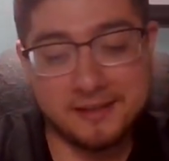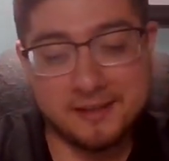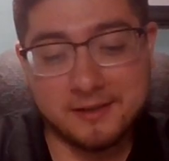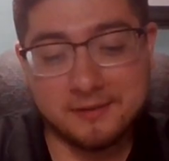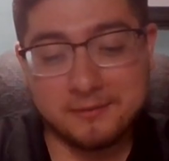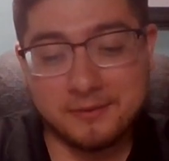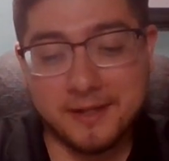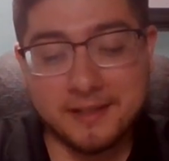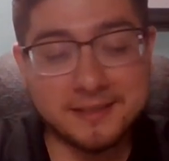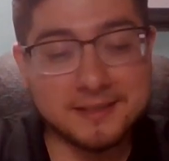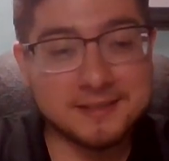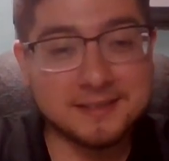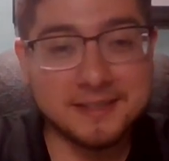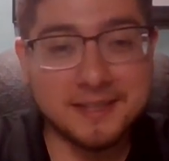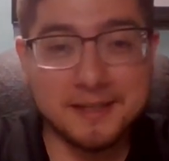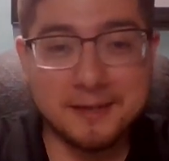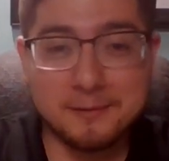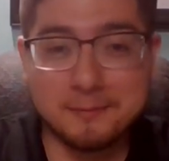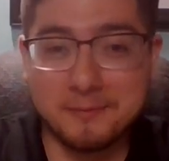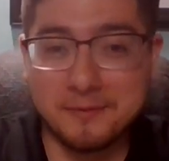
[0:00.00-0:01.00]
if I can
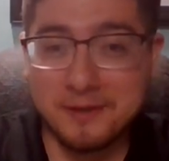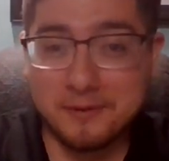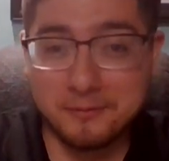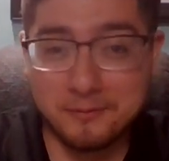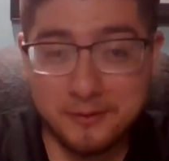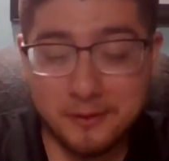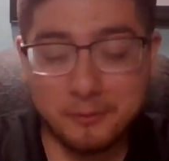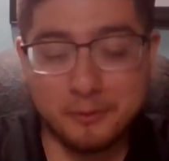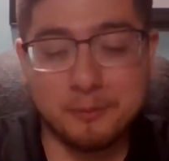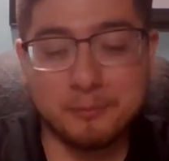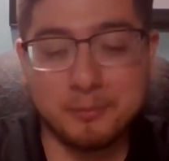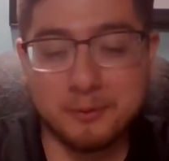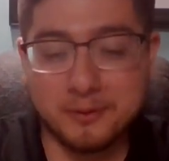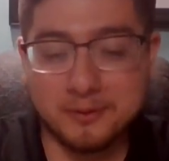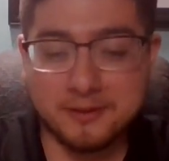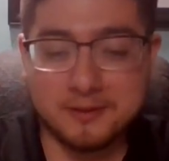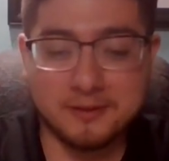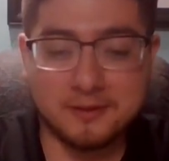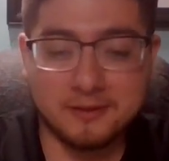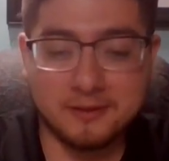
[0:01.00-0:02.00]
say my favorite book